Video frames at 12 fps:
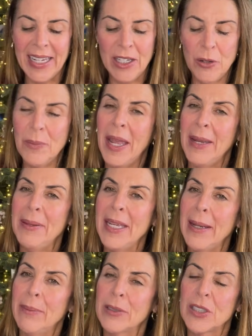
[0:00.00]
and you may
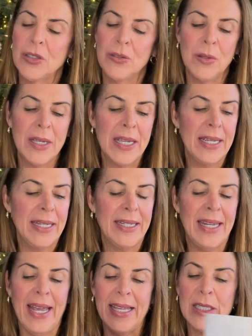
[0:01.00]
be able to
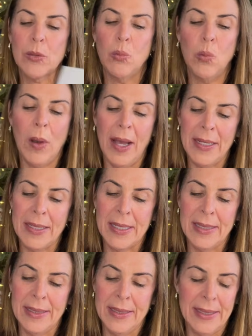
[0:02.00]
guess what